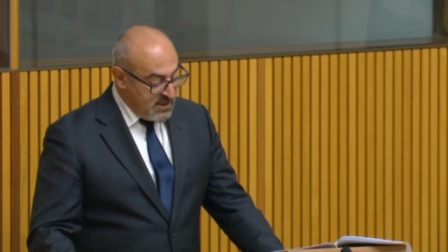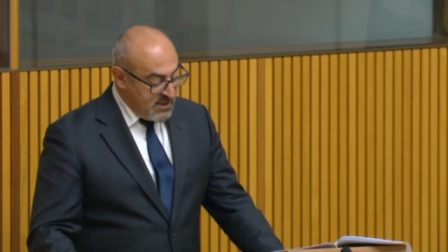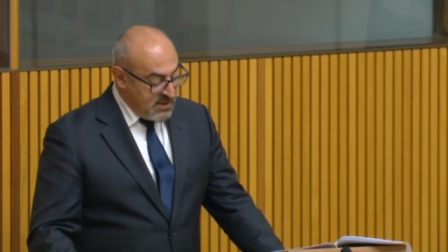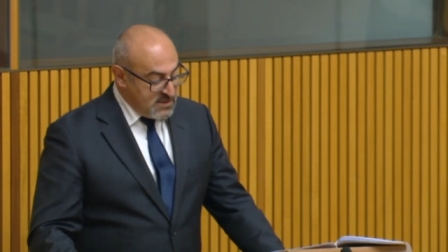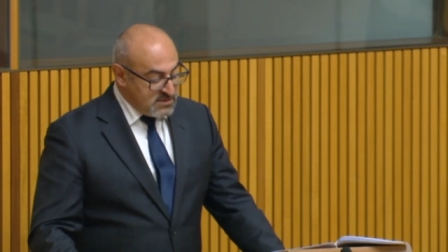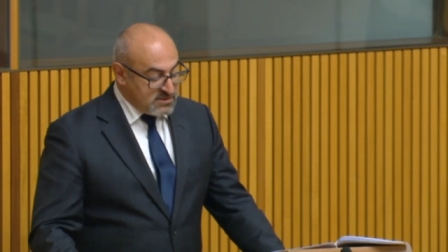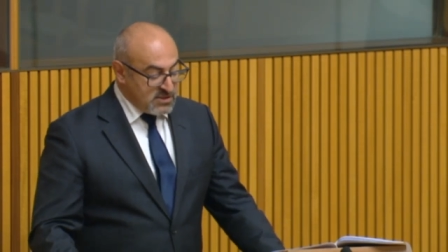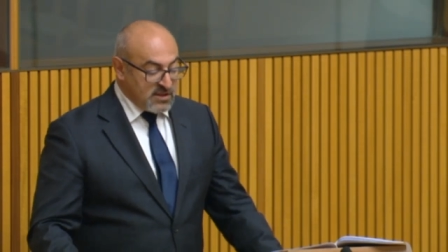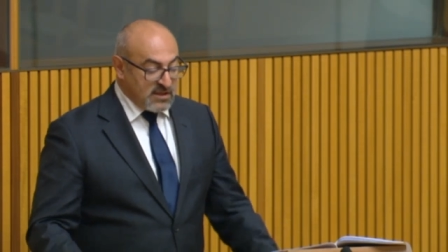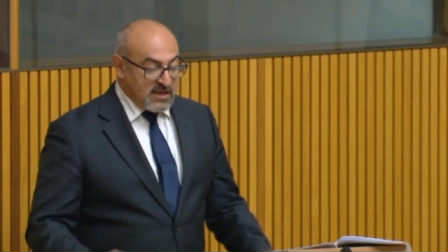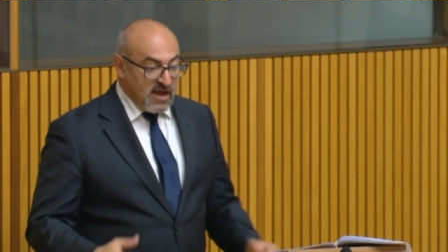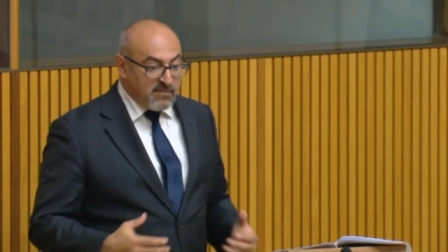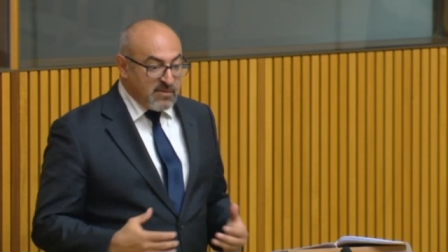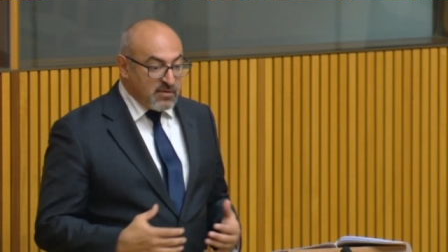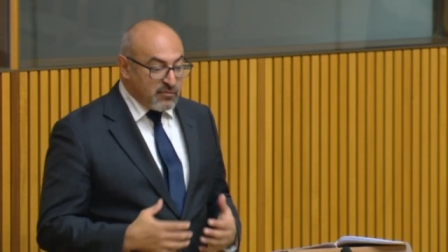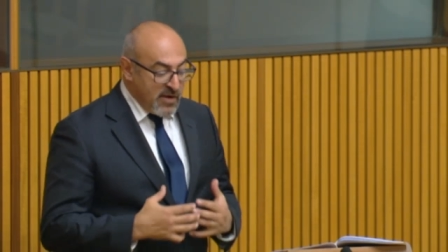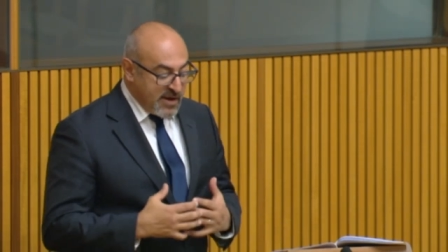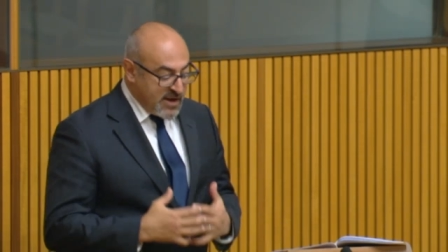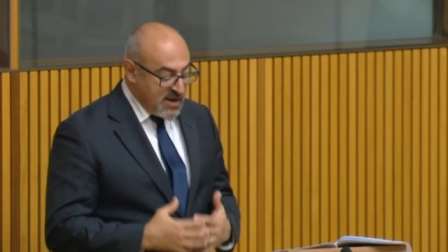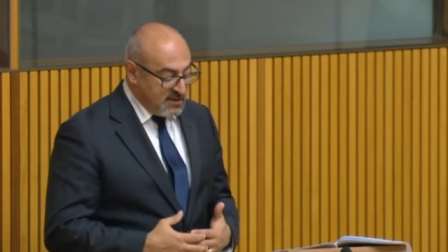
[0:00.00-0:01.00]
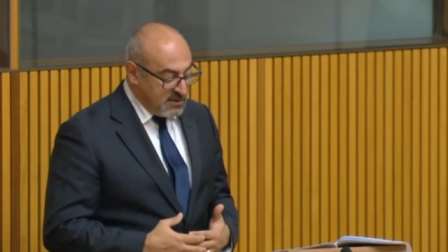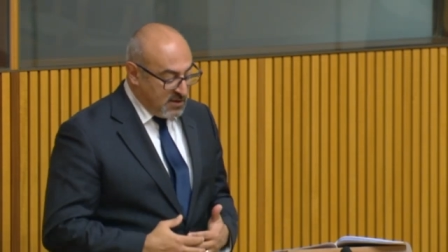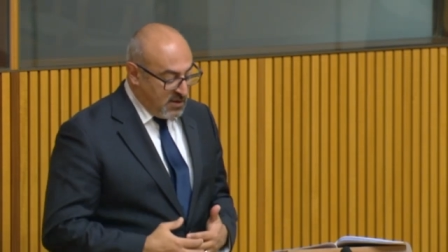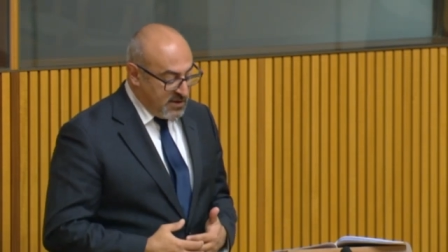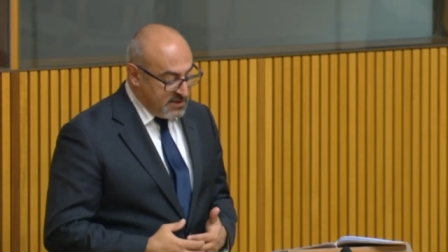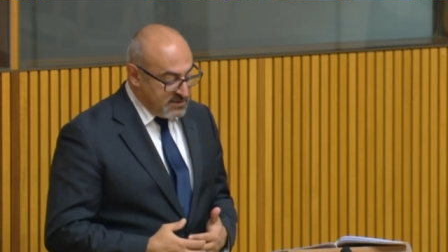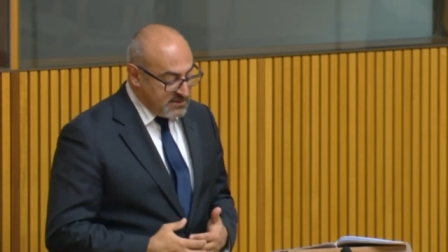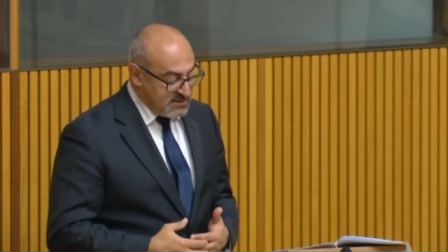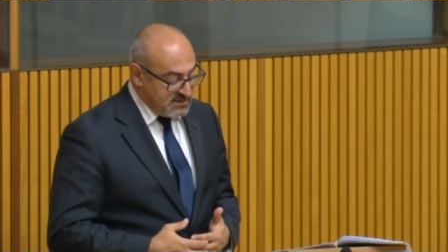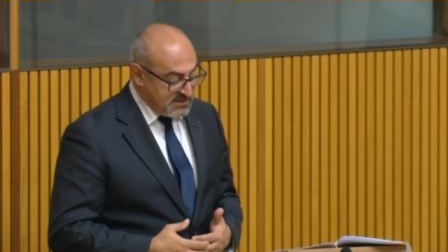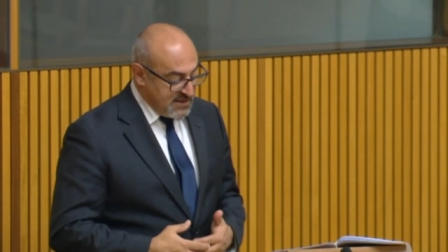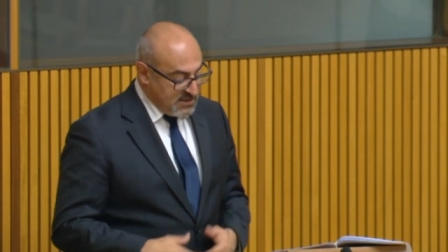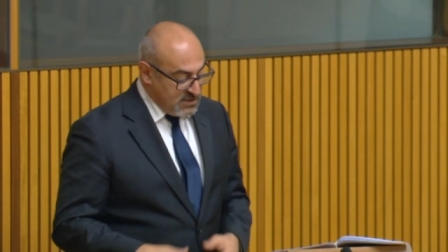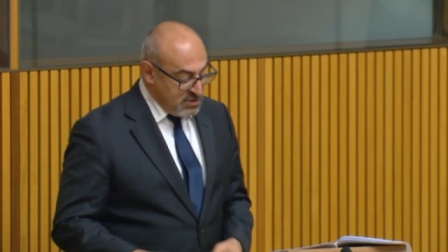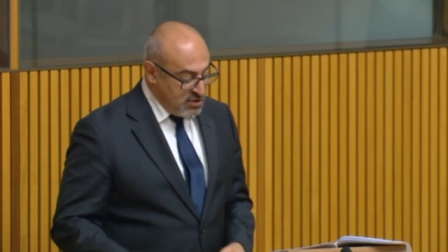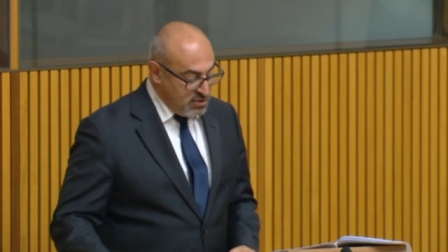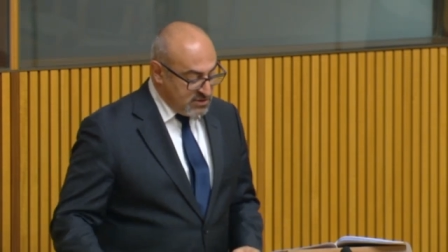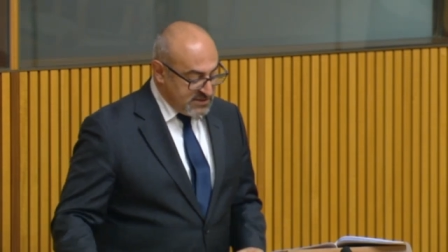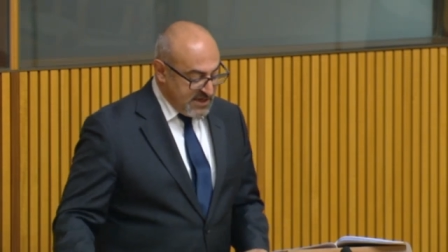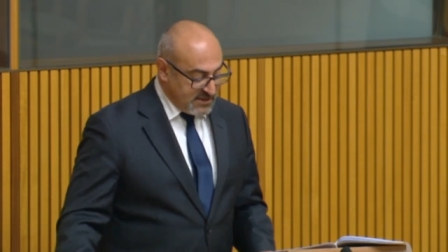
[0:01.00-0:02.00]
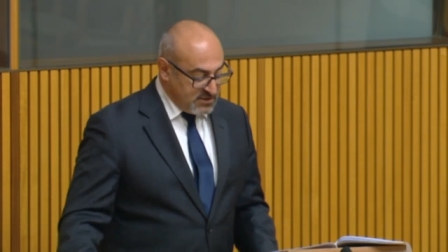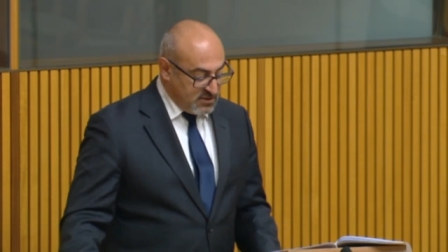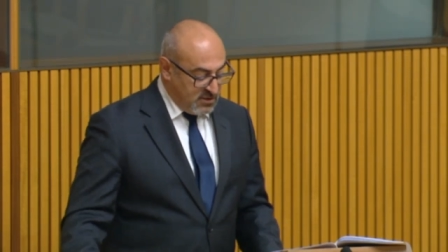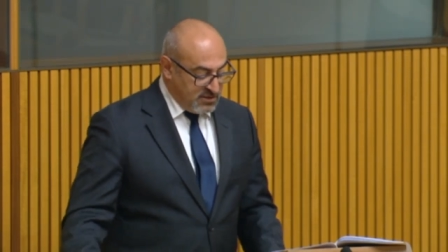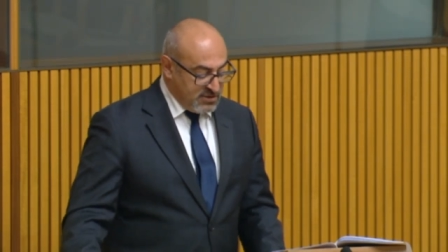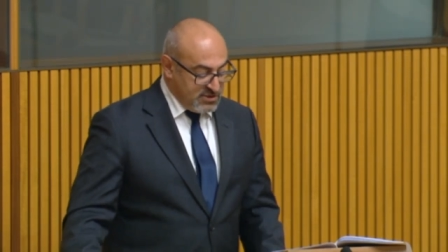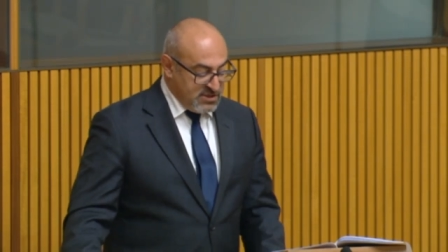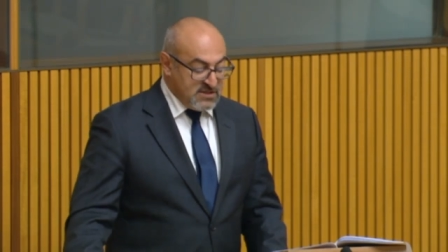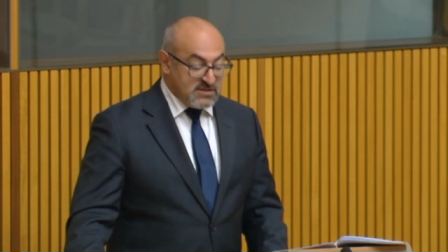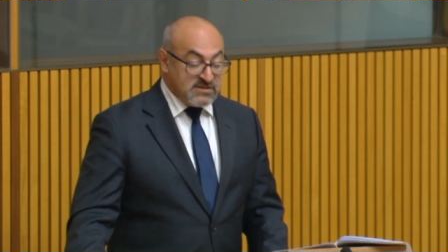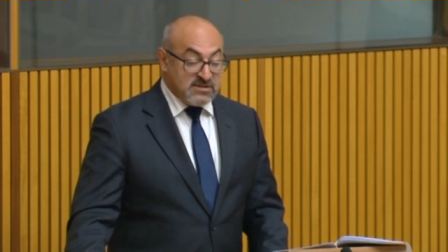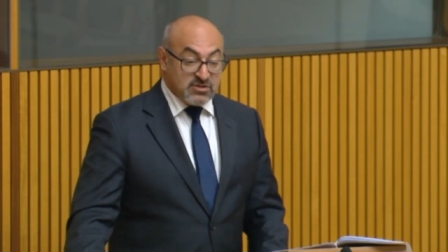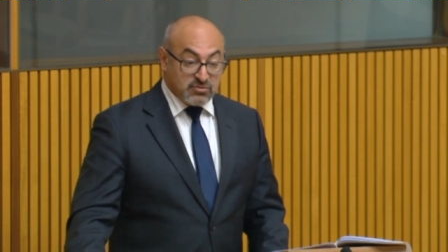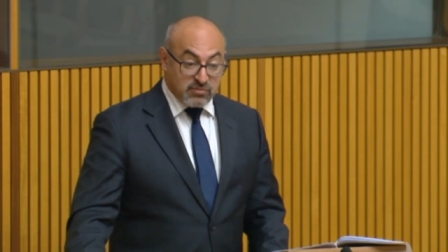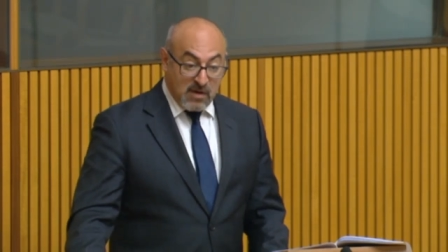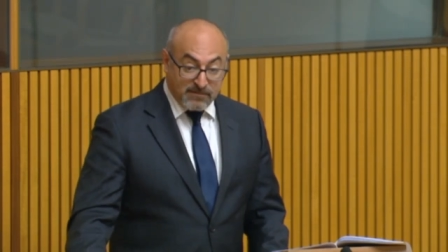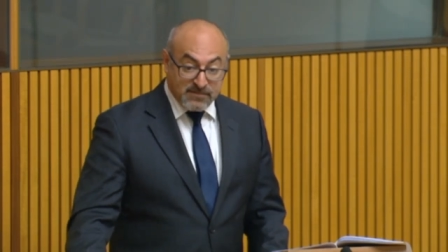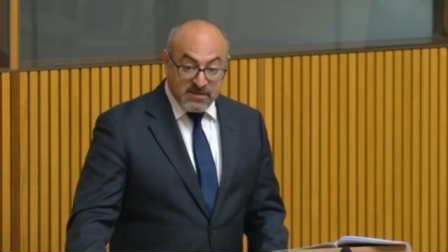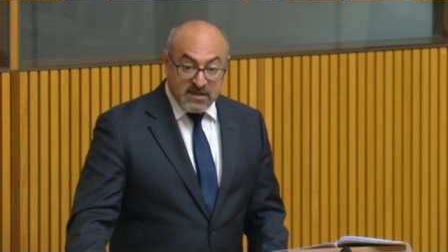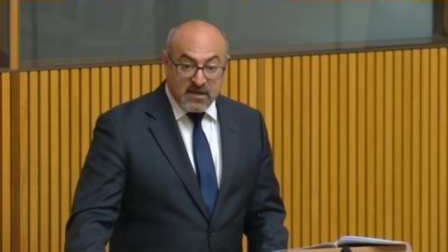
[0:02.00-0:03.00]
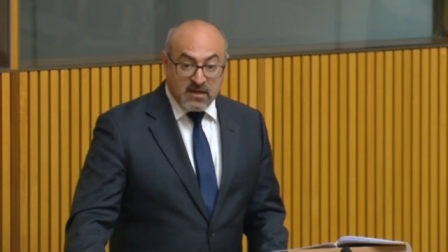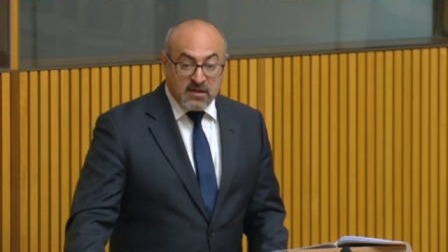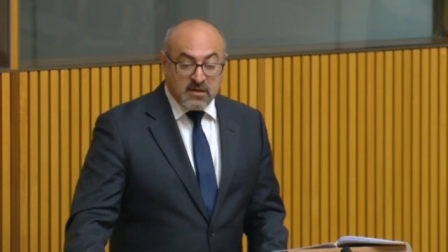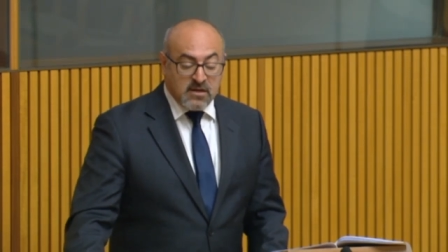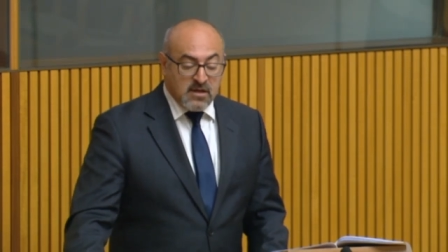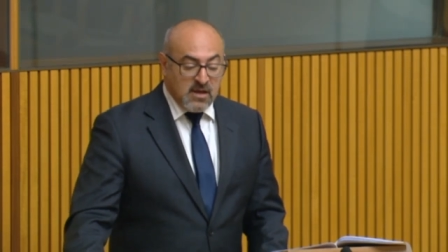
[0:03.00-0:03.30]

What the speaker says: So the government recognises that new technology is disrupting